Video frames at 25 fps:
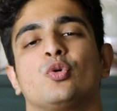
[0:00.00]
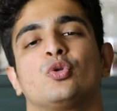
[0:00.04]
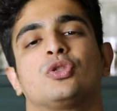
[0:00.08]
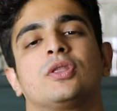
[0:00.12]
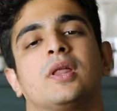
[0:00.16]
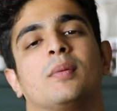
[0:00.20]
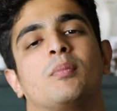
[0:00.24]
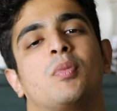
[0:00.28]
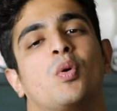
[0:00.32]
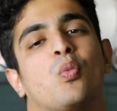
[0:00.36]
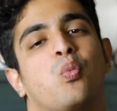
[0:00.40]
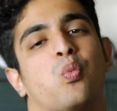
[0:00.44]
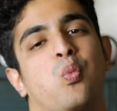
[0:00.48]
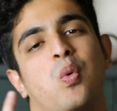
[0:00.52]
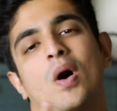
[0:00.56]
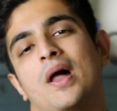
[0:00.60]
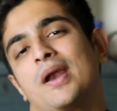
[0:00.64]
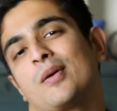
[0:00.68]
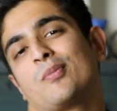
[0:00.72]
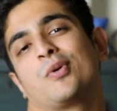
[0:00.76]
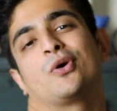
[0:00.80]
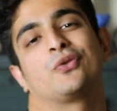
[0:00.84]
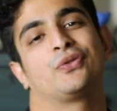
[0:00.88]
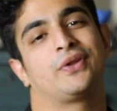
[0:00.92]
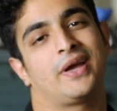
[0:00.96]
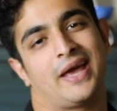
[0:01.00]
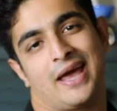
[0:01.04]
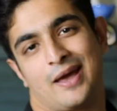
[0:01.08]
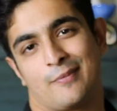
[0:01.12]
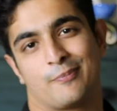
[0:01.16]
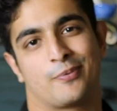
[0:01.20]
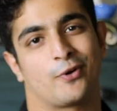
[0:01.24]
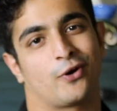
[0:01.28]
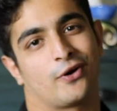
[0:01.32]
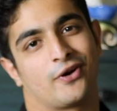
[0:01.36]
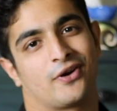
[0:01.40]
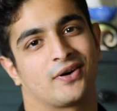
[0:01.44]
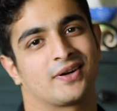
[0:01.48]
truth number 1 about the hair
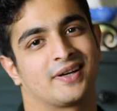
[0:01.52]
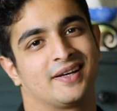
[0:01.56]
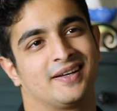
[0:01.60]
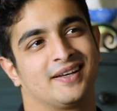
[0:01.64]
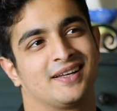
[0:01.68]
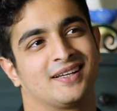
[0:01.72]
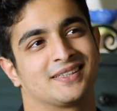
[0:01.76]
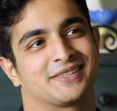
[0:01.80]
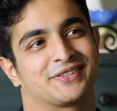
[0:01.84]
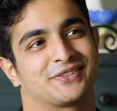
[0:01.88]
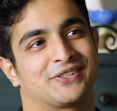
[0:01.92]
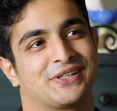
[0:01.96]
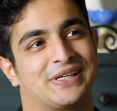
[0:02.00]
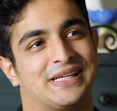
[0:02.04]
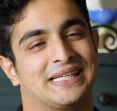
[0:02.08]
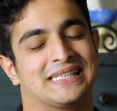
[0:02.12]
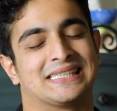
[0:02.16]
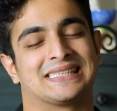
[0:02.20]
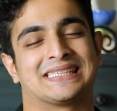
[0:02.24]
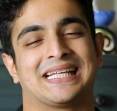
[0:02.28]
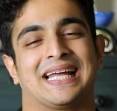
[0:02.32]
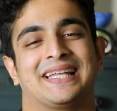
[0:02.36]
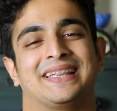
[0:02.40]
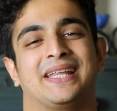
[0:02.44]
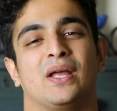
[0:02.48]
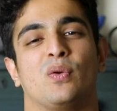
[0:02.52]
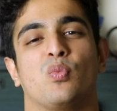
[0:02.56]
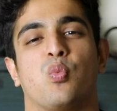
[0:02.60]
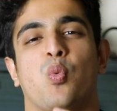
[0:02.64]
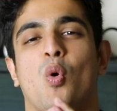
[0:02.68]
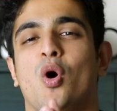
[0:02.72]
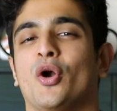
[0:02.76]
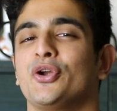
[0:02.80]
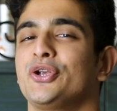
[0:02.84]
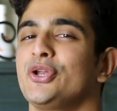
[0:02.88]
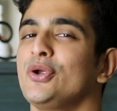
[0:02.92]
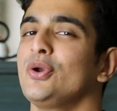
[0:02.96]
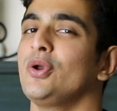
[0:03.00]
product industry is that they
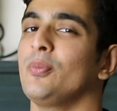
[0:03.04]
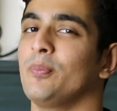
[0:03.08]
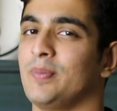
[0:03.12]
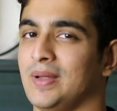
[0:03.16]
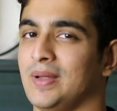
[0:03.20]
want you to